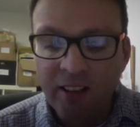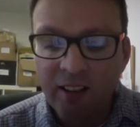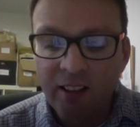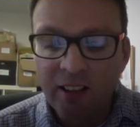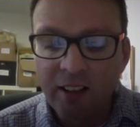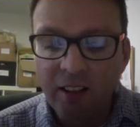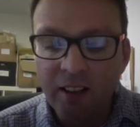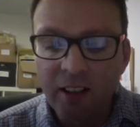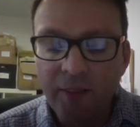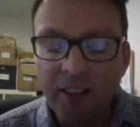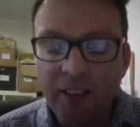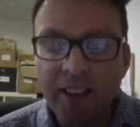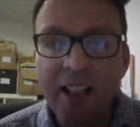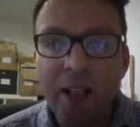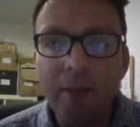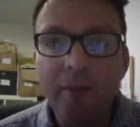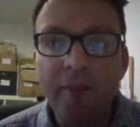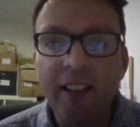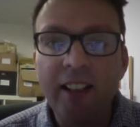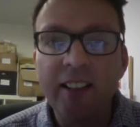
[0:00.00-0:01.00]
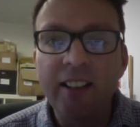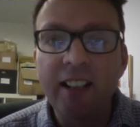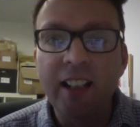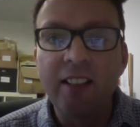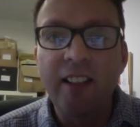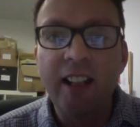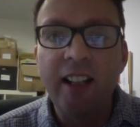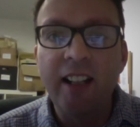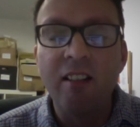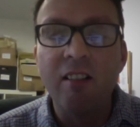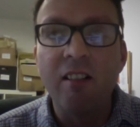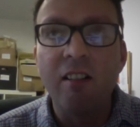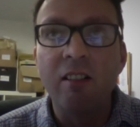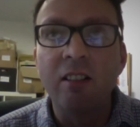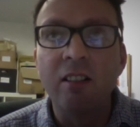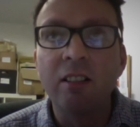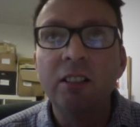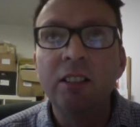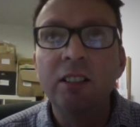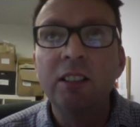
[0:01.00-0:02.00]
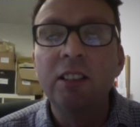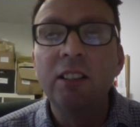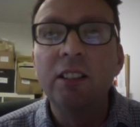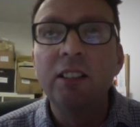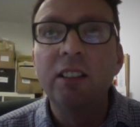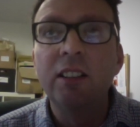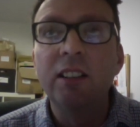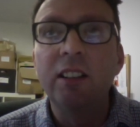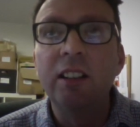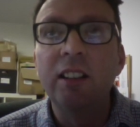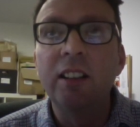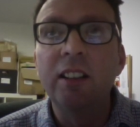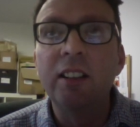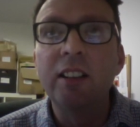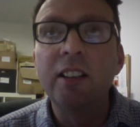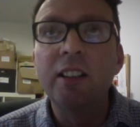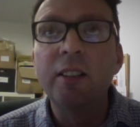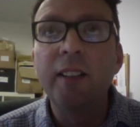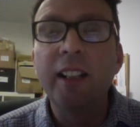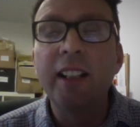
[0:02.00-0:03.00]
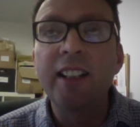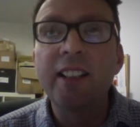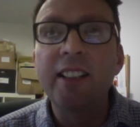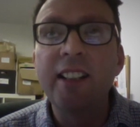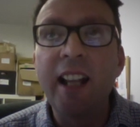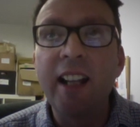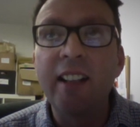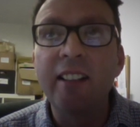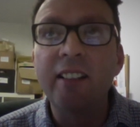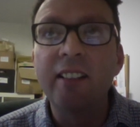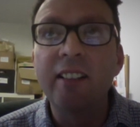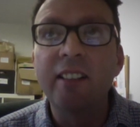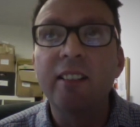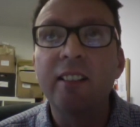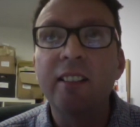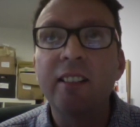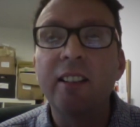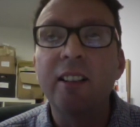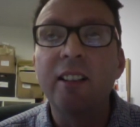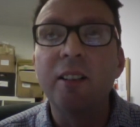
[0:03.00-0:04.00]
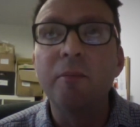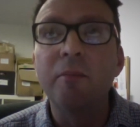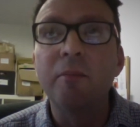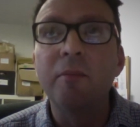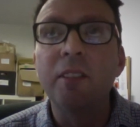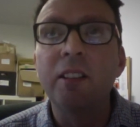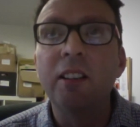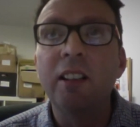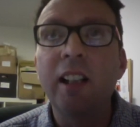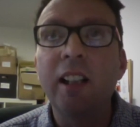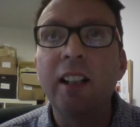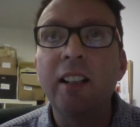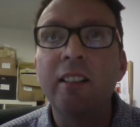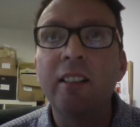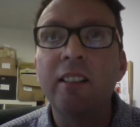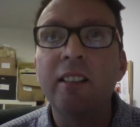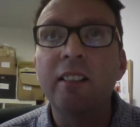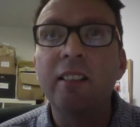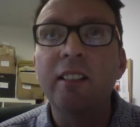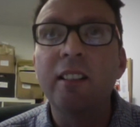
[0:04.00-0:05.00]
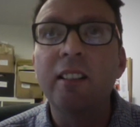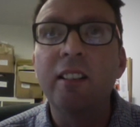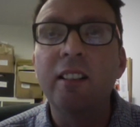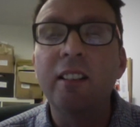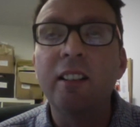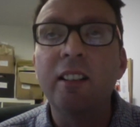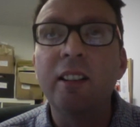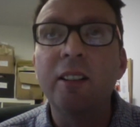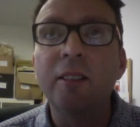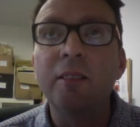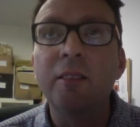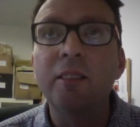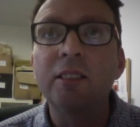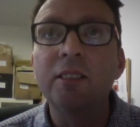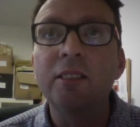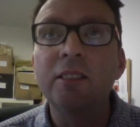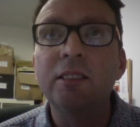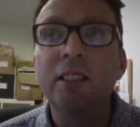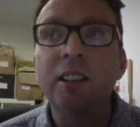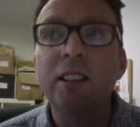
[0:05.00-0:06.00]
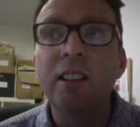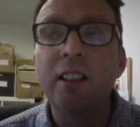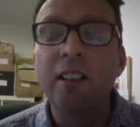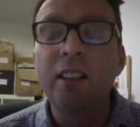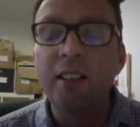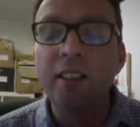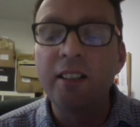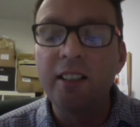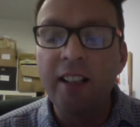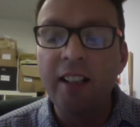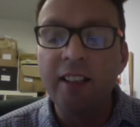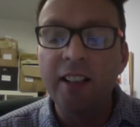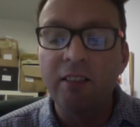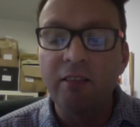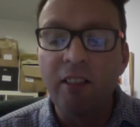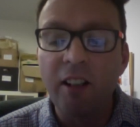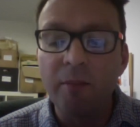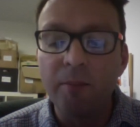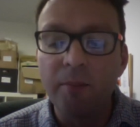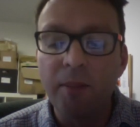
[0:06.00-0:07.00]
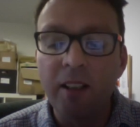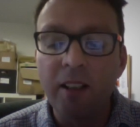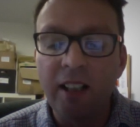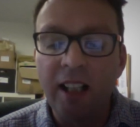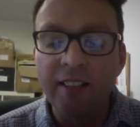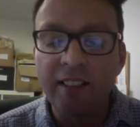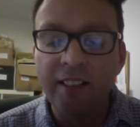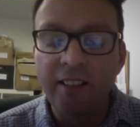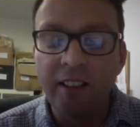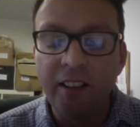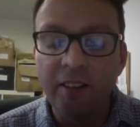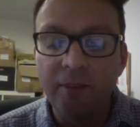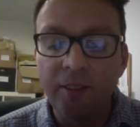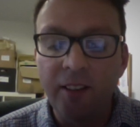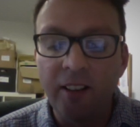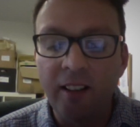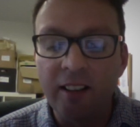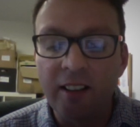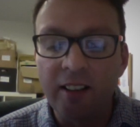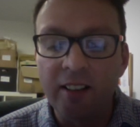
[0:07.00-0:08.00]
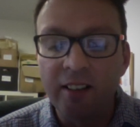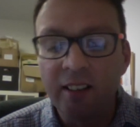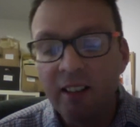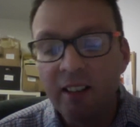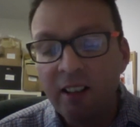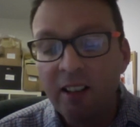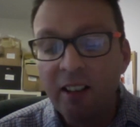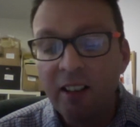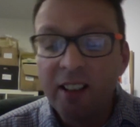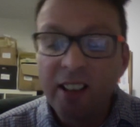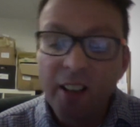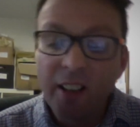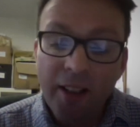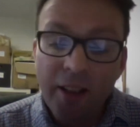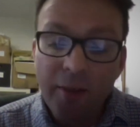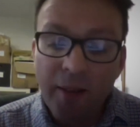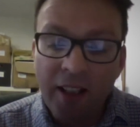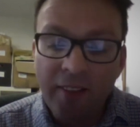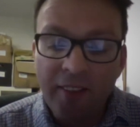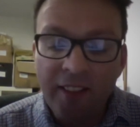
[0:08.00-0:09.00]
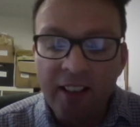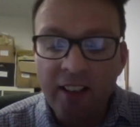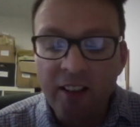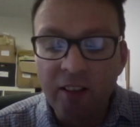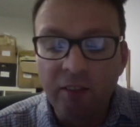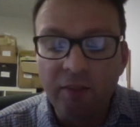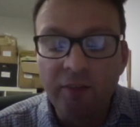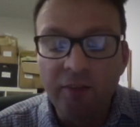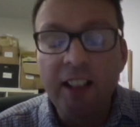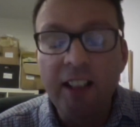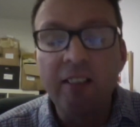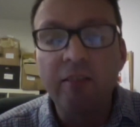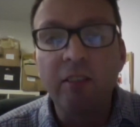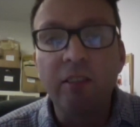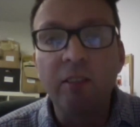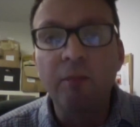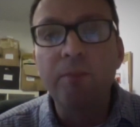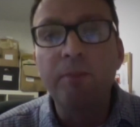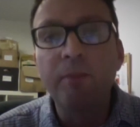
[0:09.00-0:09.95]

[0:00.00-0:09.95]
kind of accept things as they are uh, to an extent, um, and uh, and change your own attitude first. So anyway, this is all. These are all.